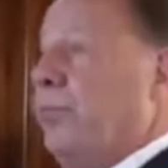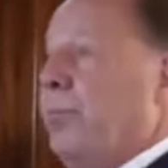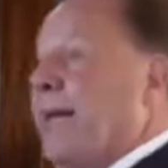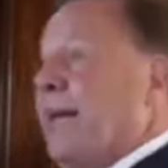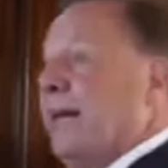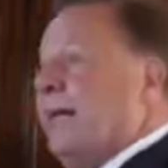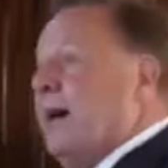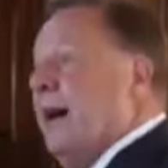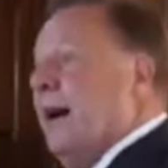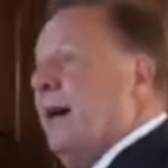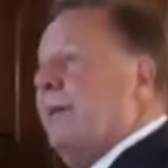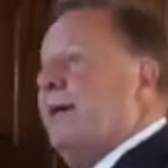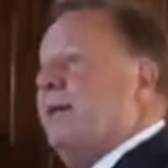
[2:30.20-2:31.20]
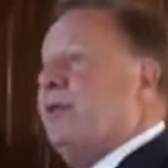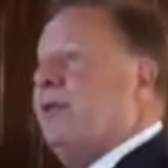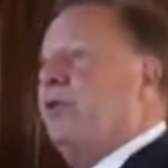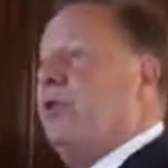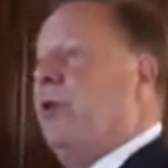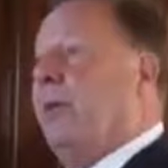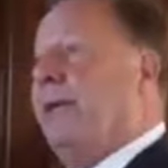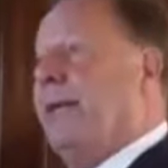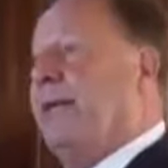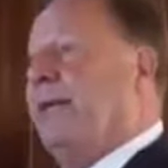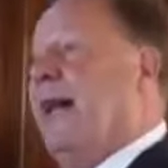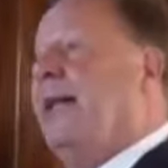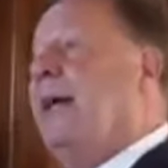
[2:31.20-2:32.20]
and making copies and showing
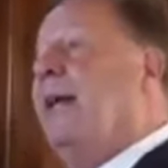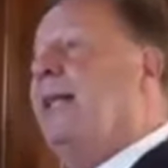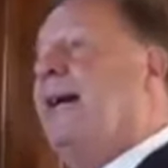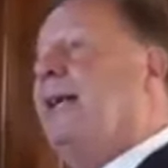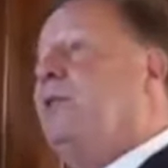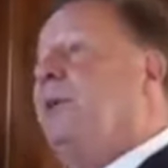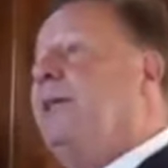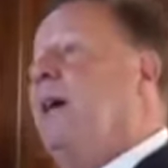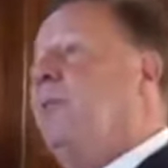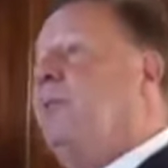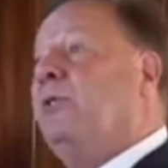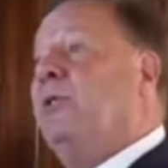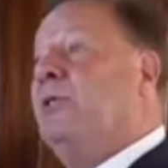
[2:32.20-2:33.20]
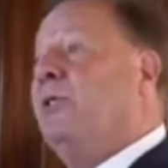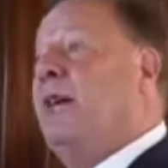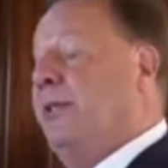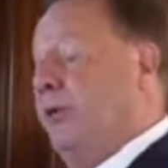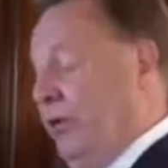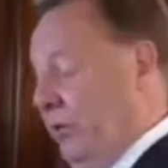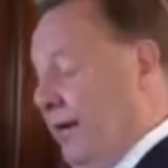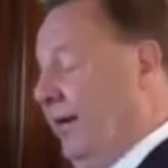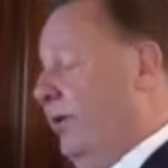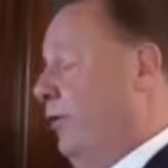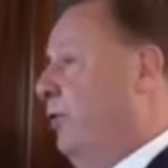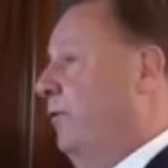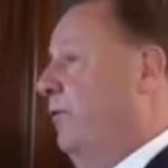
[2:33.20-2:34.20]
like that. That's what the Elmo is designed to do. It
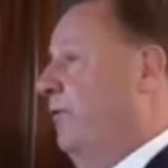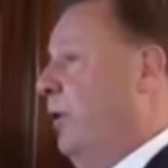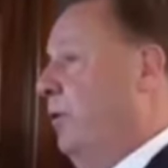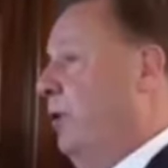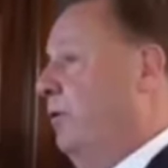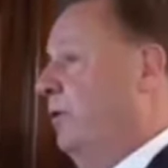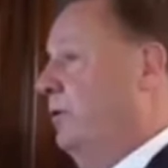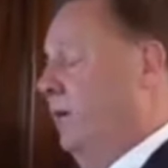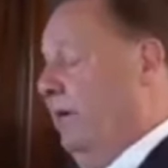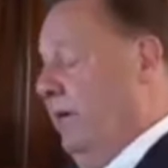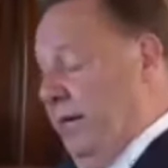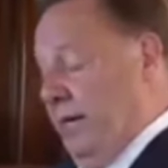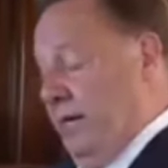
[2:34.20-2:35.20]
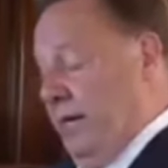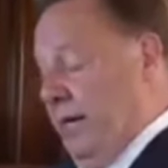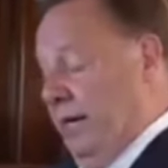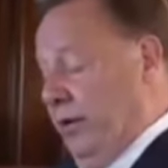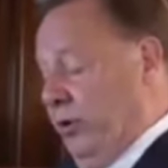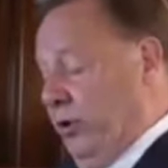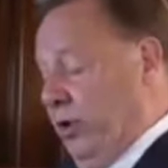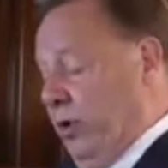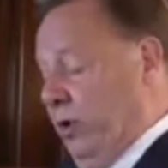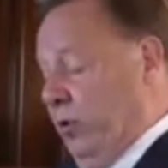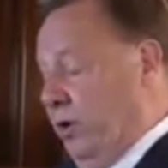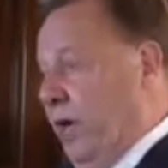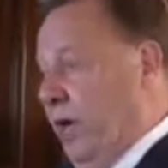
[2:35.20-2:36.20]
can show photos. It can show